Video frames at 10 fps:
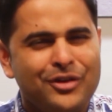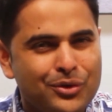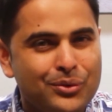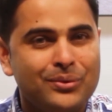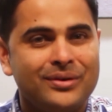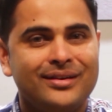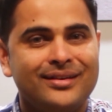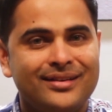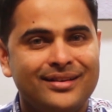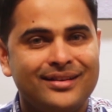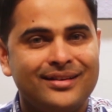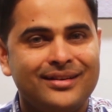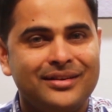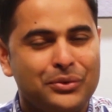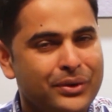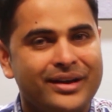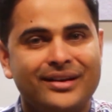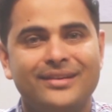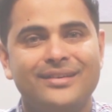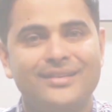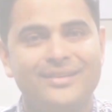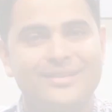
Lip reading: Are you doing it?